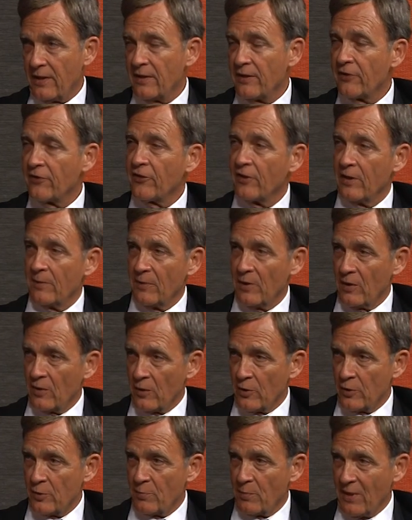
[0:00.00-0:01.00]
and they set up a
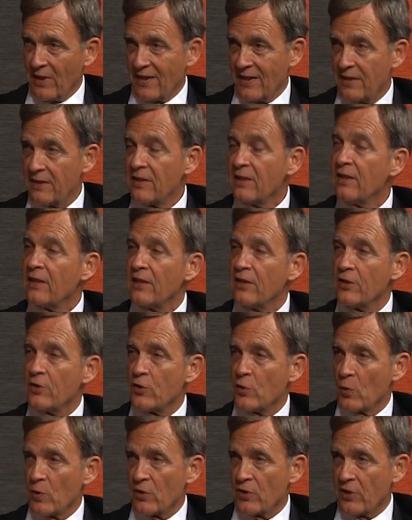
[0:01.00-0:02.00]
large plant in
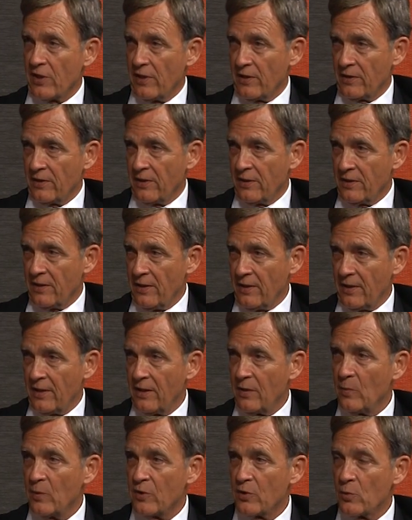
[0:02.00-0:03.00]
Georgetown, Kentucky,
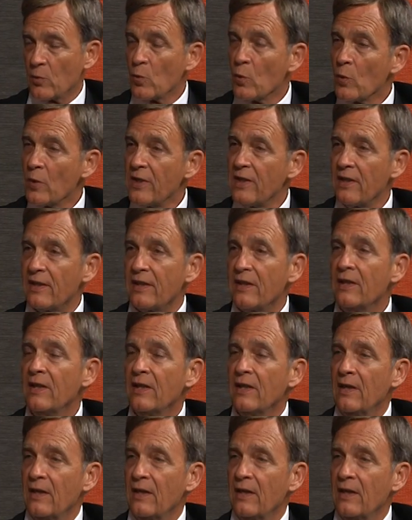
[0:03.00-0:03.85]
which really,